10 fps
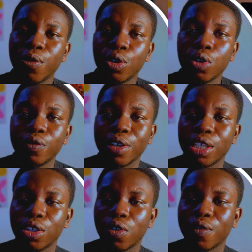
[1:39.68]
Windows
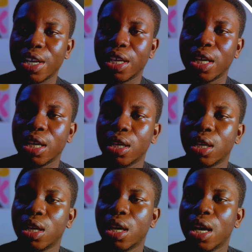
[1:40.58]
version over here,
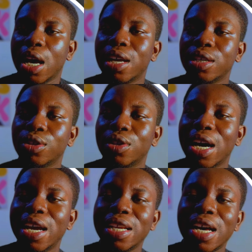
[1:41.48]
and you
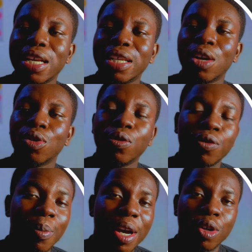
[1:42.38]
can either download
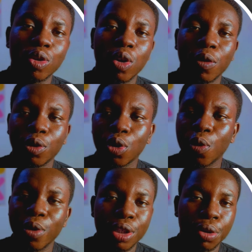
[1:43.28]
from Microsoft Store,
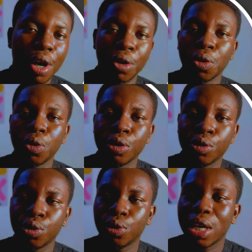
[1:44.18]
which we are not going to
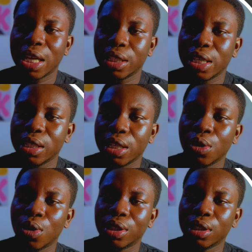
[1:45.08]
do that. Just
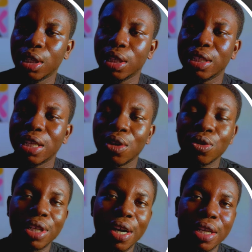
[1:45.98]
click on
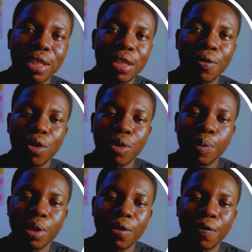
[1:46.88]
download directly from
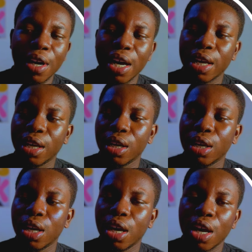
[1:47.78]
Spotify
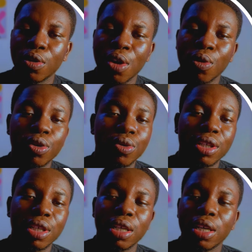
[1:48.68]
and you are going to
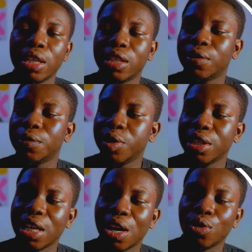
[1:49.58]
see it's been
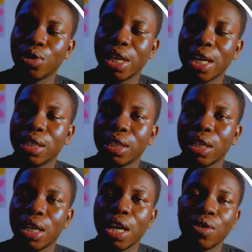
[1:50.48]
downloaded,
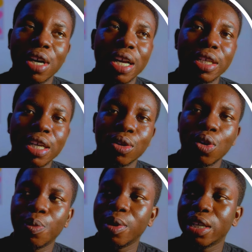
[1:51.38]
and you can just
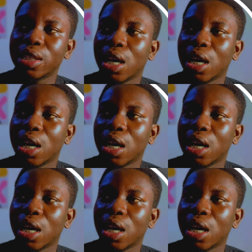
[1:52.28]
open it